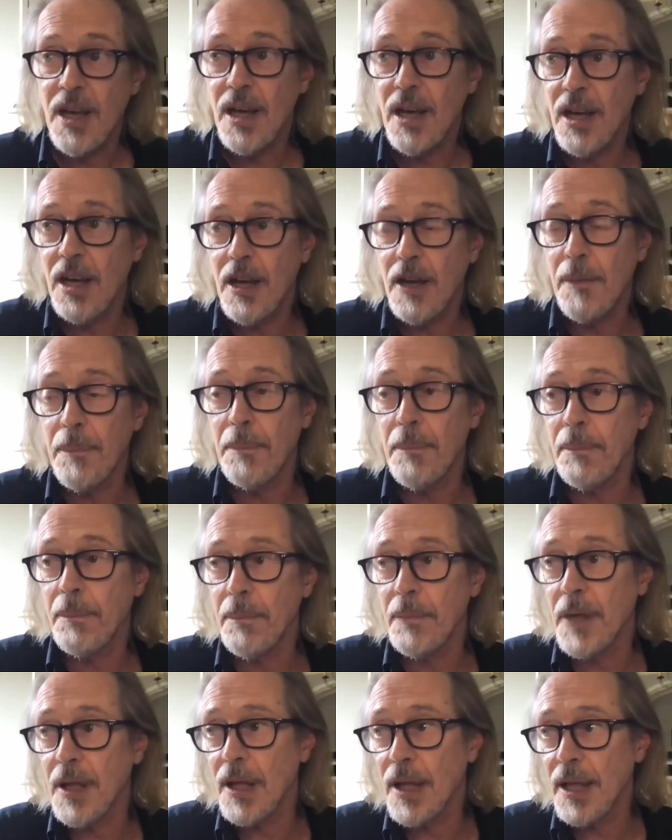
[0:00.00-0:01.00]

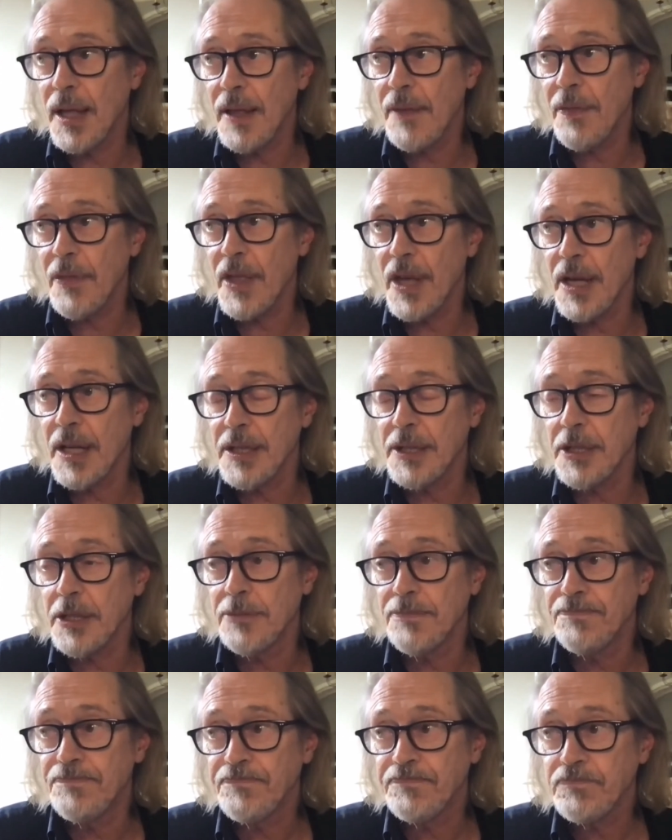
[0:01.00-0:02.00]
And
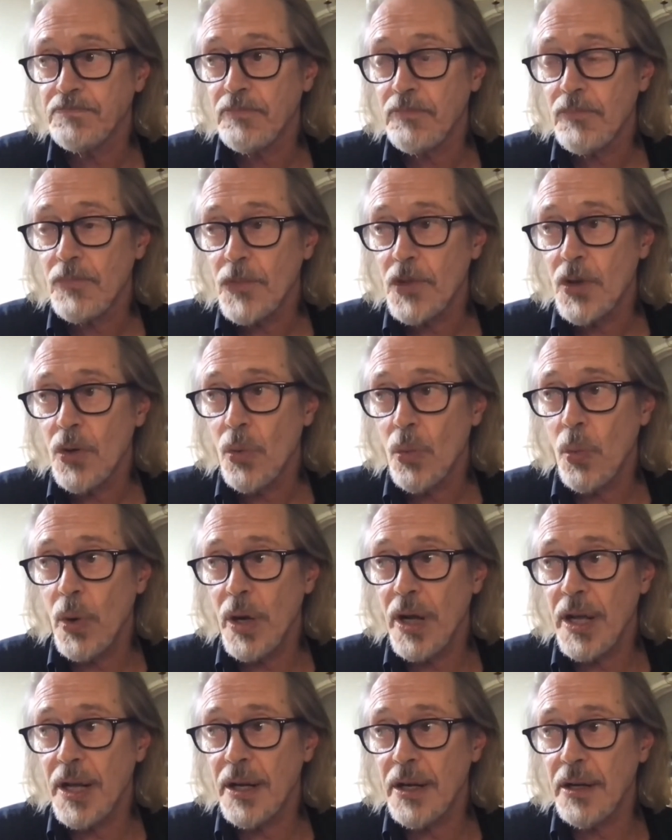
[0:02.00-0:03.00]
then
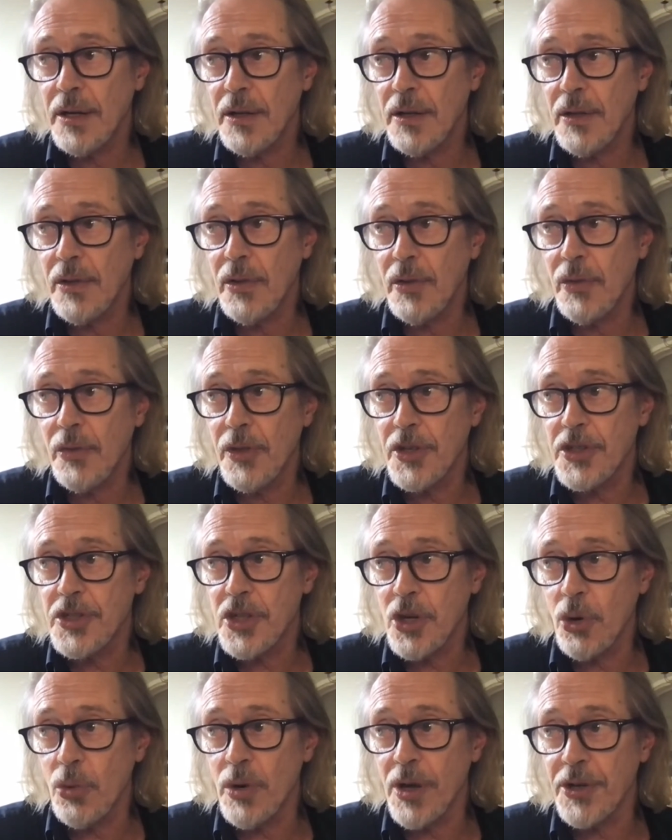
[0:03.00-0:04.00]
when the
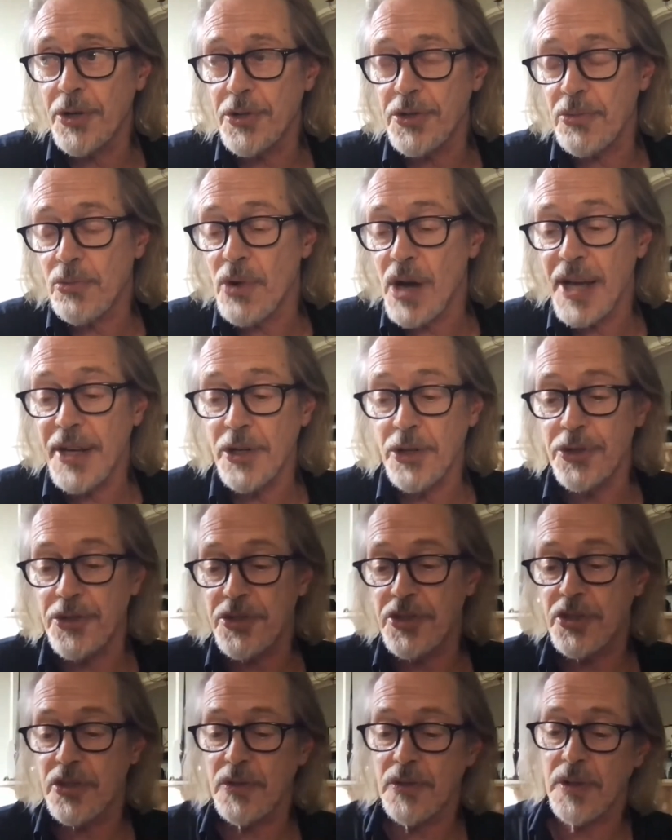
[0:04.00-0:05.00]
showrunners and
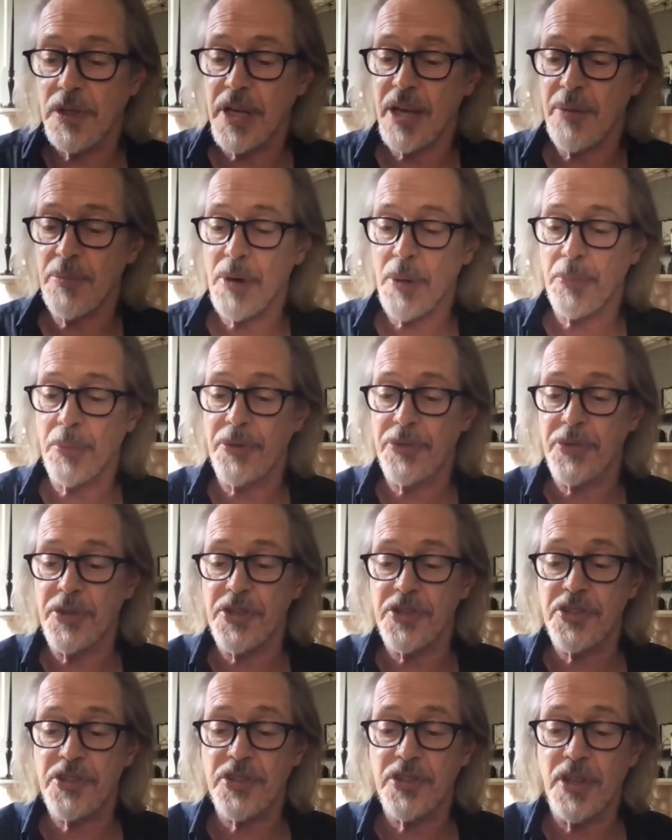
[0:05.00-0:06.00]
writers came up with
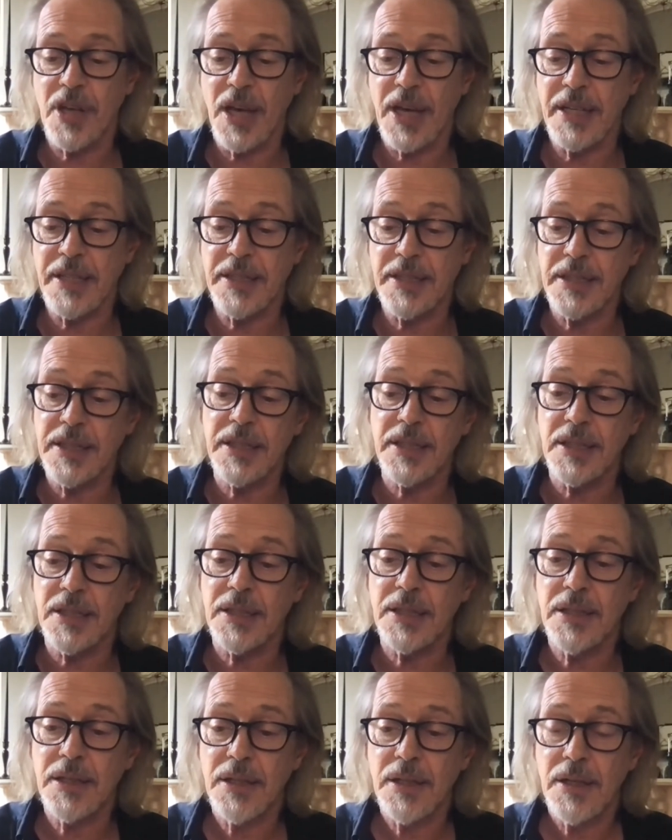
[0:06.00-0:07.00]
this
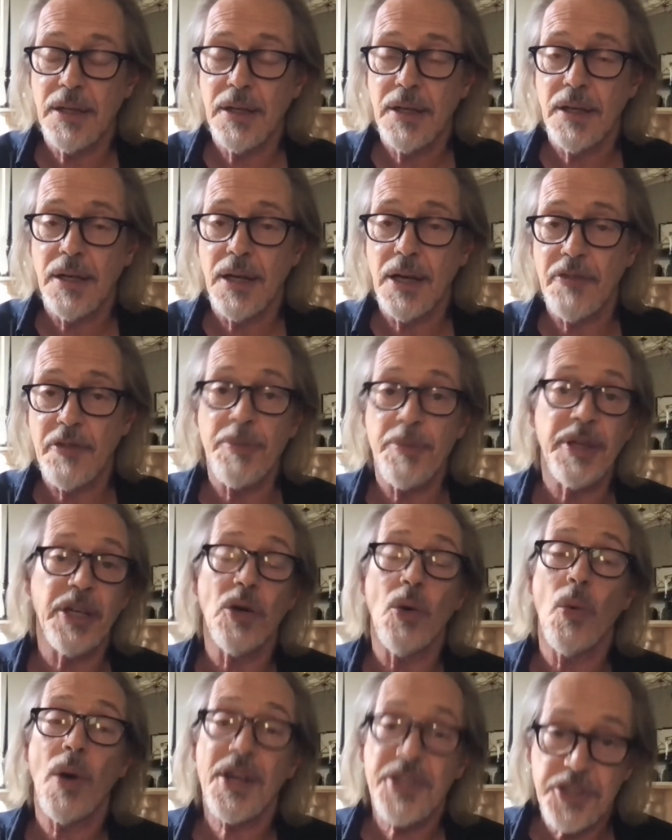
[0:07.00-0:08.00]
idea of it being
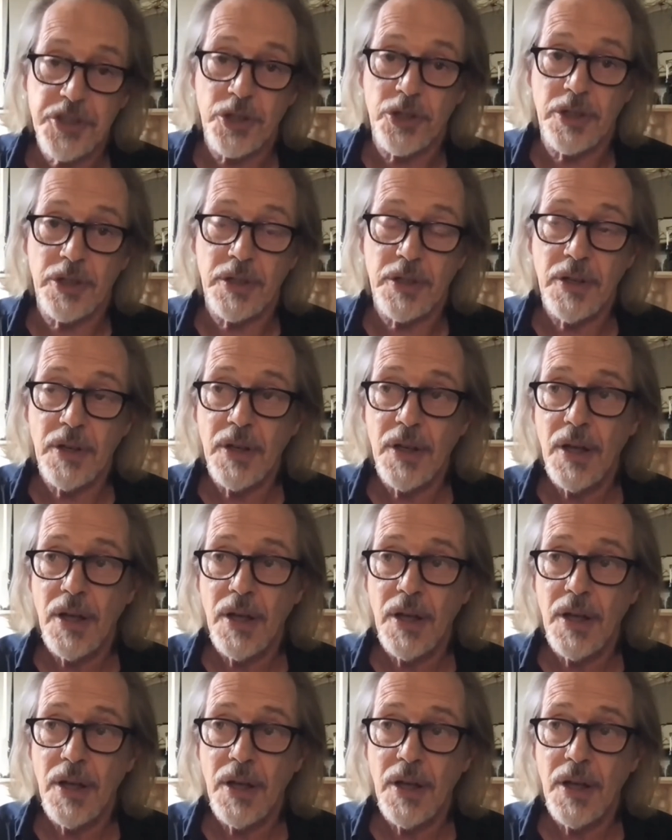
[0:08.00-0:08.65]
a western.